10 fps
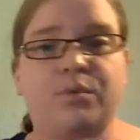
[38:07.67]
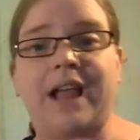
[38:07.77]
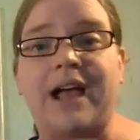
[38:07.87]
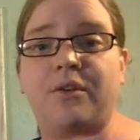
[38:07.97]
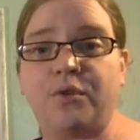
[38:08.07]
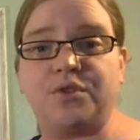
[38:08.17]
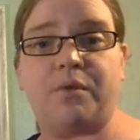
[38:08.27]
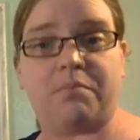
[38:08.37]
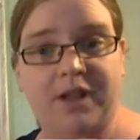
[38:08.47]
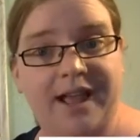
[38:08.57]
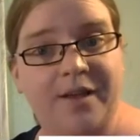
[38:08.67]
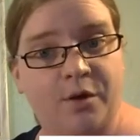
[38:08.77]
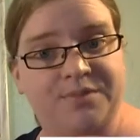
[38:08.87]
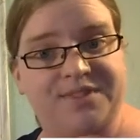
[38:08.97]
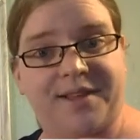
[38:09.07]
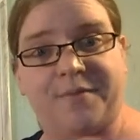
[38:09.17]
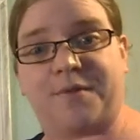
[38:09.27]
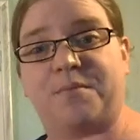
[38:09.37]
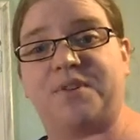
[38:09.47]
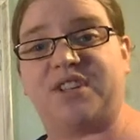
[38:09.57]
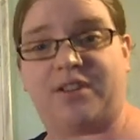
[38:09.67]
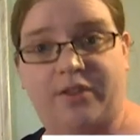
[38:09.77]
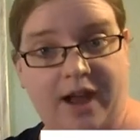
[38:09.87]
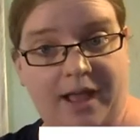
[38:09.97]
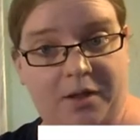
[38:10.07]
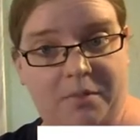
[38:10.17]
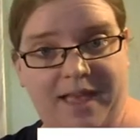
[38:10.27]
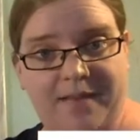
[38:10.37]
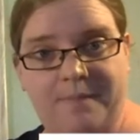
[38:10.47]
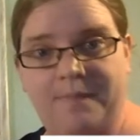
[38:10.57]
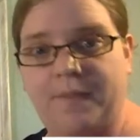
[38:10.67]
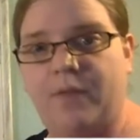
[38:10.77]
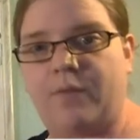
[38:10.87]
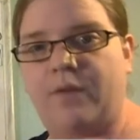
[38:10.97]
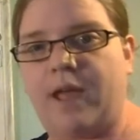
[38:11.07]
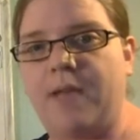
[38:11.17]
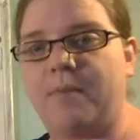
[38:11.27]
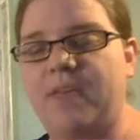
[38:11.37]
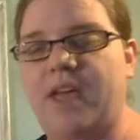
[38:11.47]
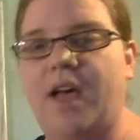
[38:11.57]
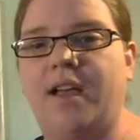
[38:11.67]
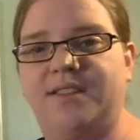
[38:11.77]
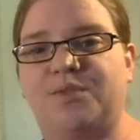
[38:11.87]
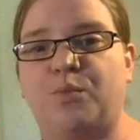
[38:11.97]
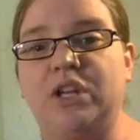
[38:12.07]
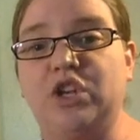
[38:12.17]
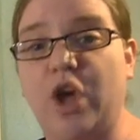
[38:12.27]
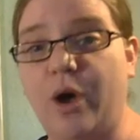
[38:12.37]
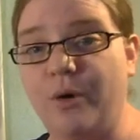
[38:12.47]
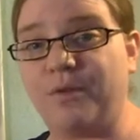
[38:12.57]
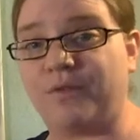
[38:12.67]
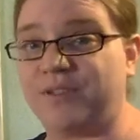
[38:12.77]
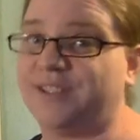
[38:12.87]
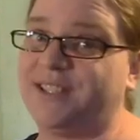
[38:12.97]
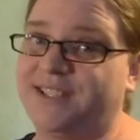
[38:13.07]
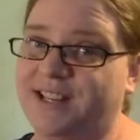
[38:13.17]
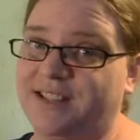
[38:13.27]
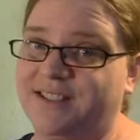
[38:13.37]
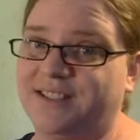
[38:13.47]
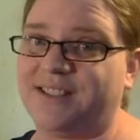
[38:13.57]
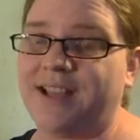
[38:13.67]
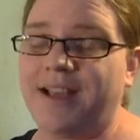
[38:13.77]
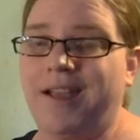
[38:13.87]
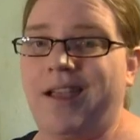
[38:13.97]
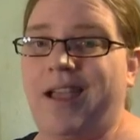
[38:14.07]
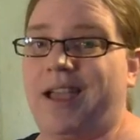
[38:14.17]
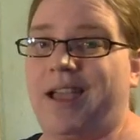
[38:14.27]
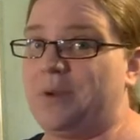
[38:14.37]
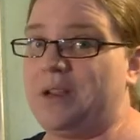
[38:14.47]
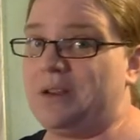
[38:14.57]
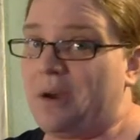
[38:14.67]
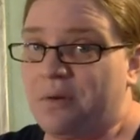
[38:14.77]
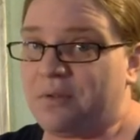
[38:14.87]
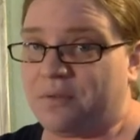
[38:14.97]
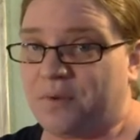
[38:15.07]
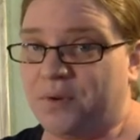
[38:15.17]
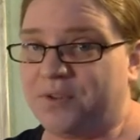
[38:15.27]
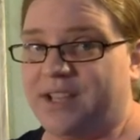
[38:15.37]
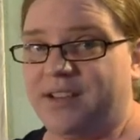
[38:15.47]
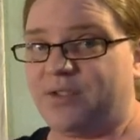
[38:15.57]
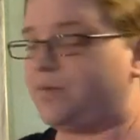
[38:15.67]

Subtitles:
now going to apply Ohm's law for a particular element, right? Because we know the resistance and we know the voltage,